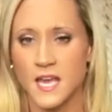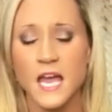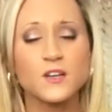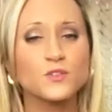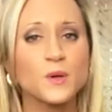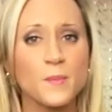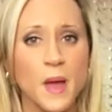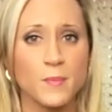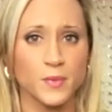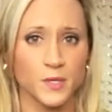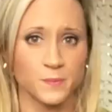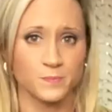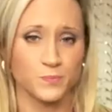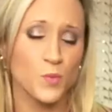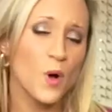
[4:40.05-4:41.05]
And
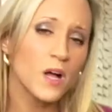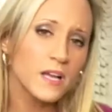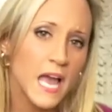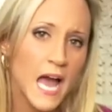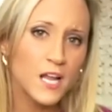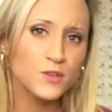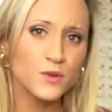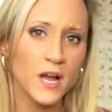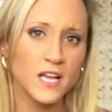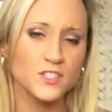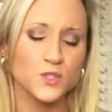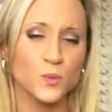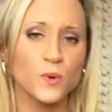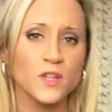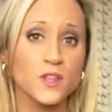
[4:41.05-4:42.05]
remember, while
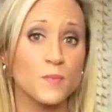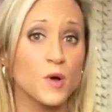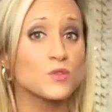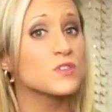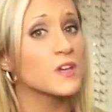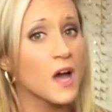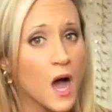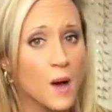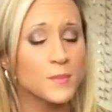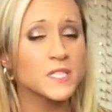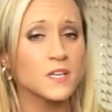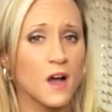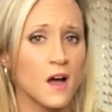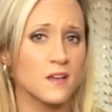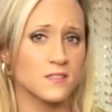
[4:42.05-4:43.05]
cataracts are one of the most common
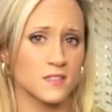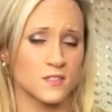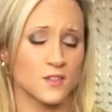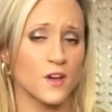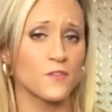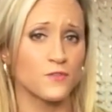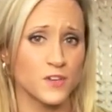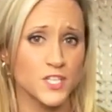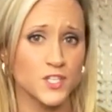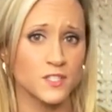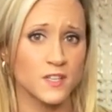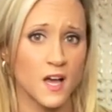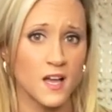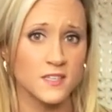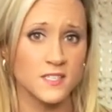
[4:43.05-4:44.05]
causes of vision
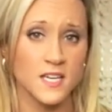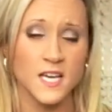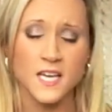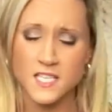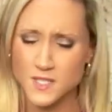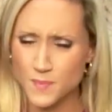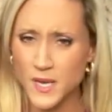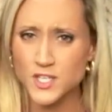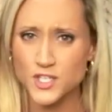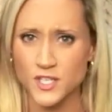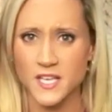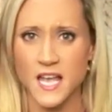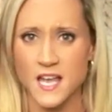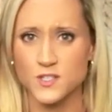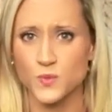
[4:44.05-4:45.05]
loss,
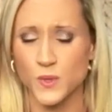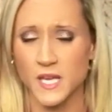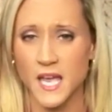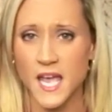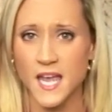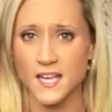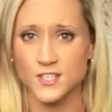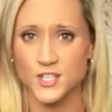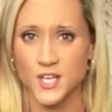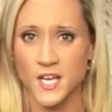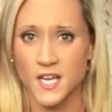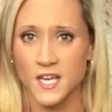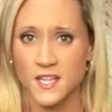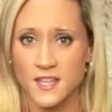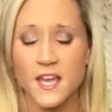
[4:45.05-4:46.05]
especially as we age,
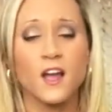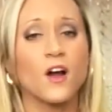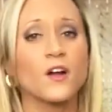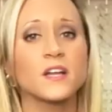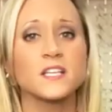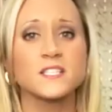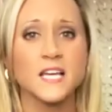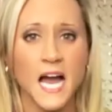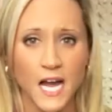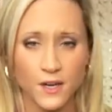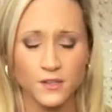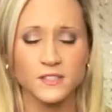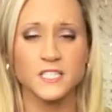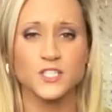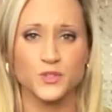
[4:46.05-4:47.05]
they are
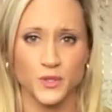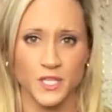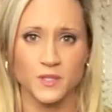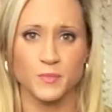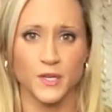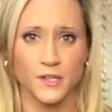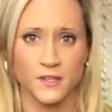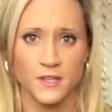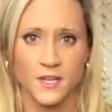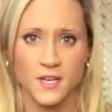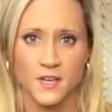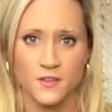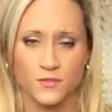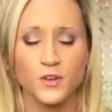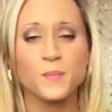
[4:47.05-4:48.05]
entirely treatable.
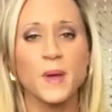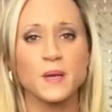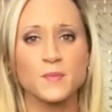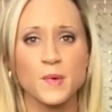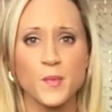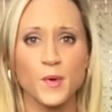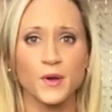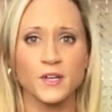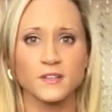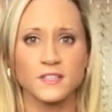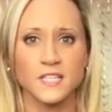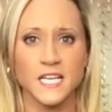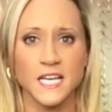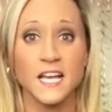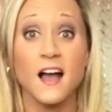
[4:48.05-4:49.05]
For Ben Memorial
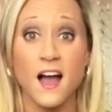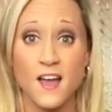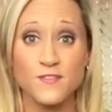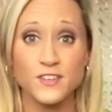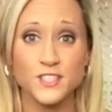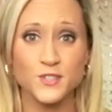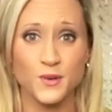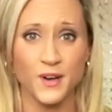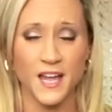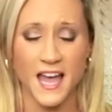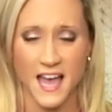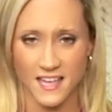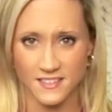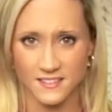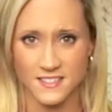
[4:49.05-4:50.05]
Clinic, I'm Victoria
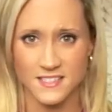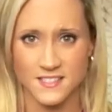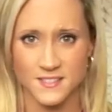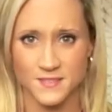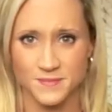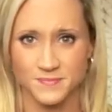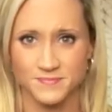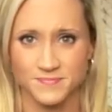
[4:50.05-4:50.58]
Adelis.